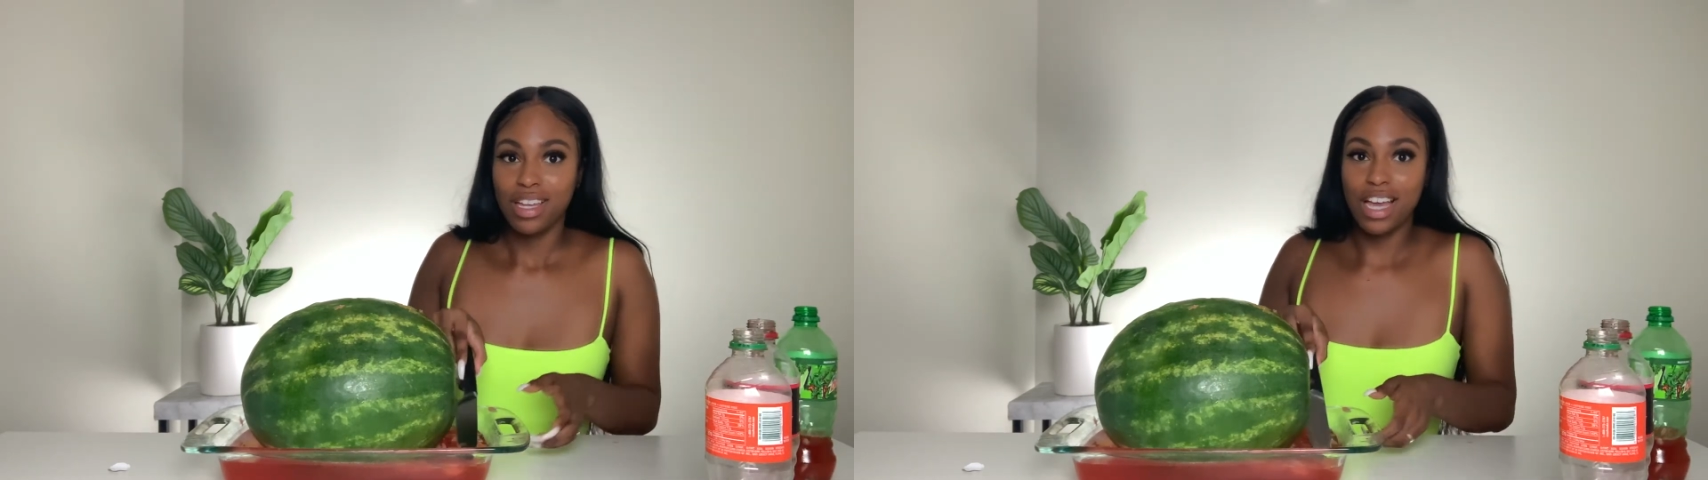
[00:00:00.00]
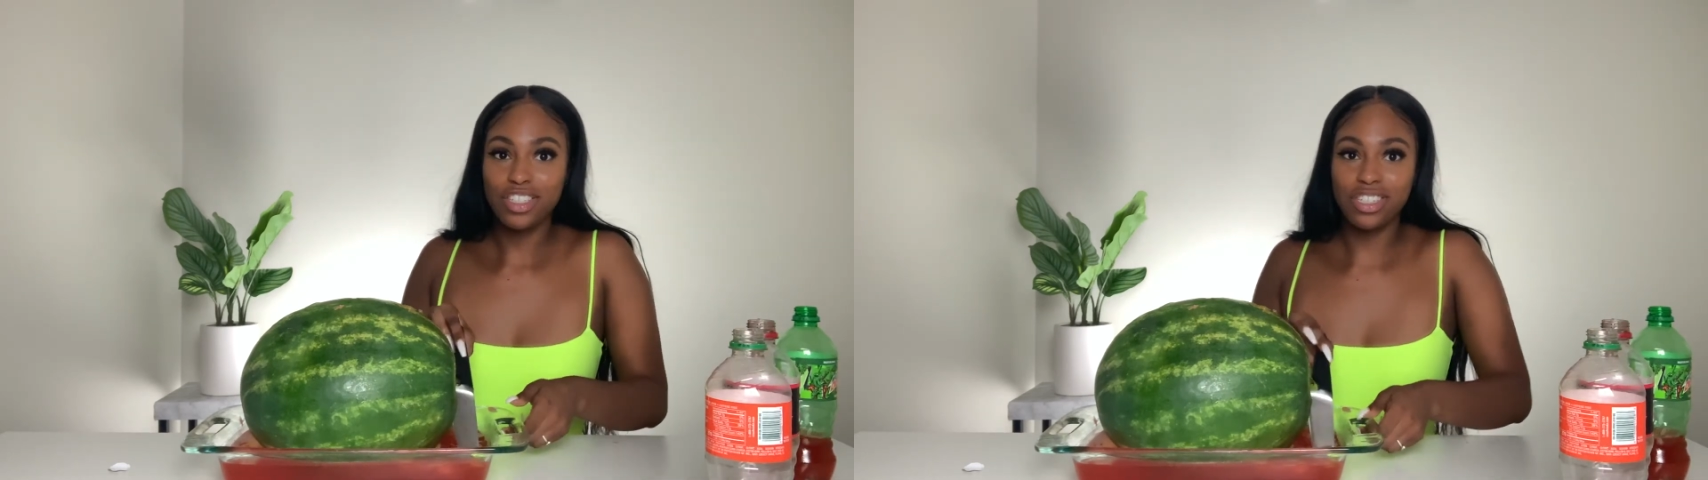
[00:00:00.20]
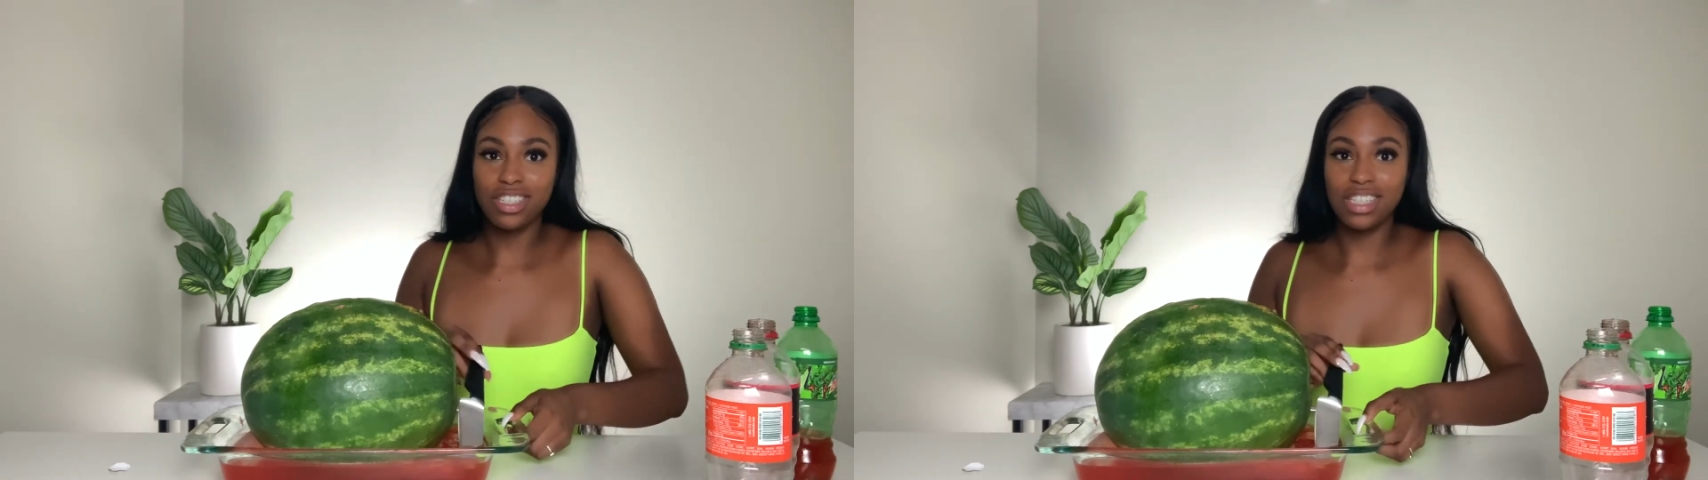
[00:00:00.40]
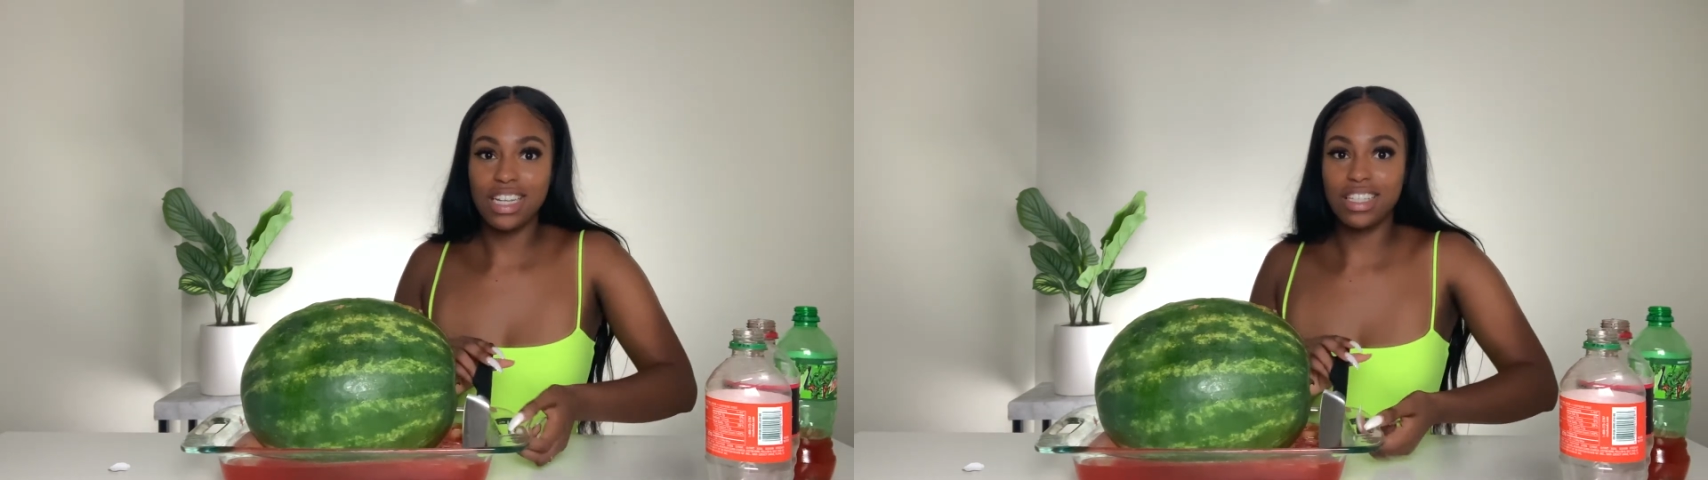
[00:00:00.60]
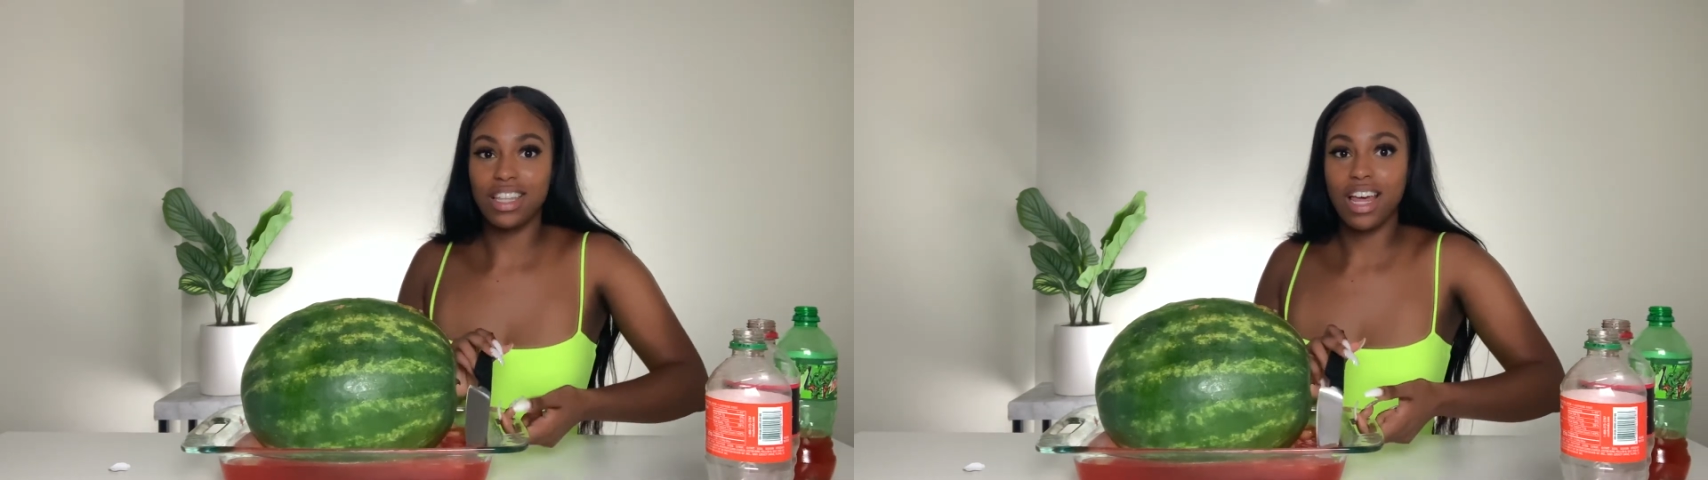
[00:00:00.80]
As you can see,
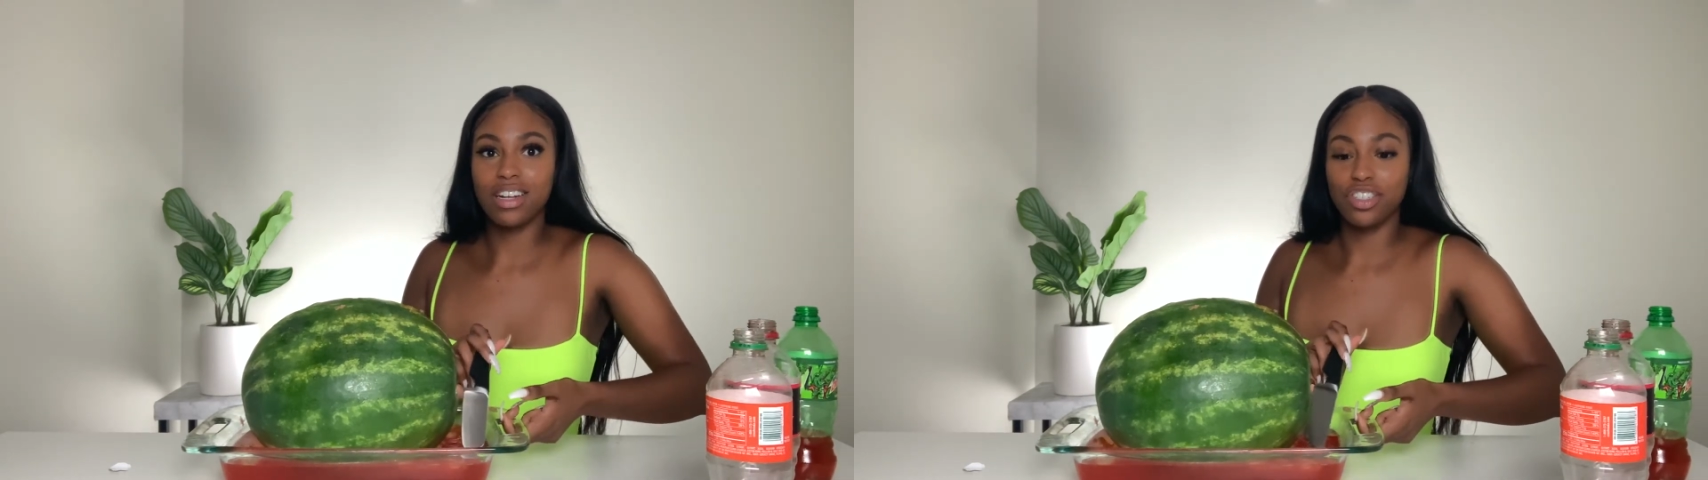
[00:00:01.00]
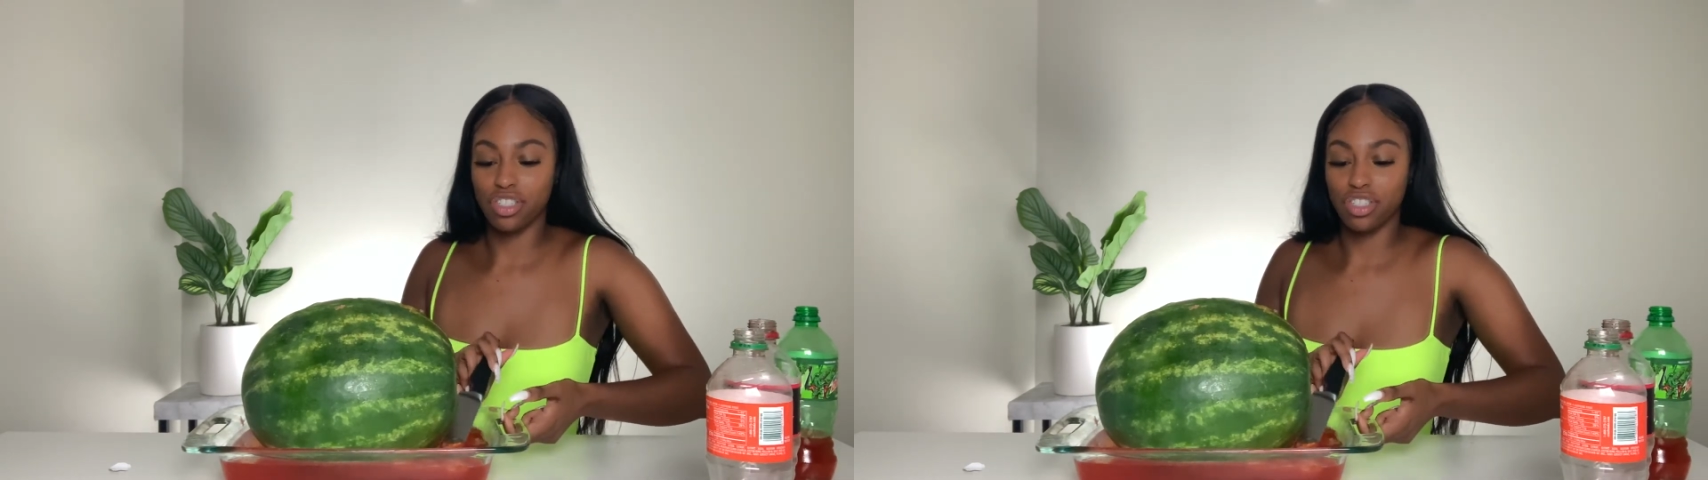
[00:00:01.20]
there's a lot of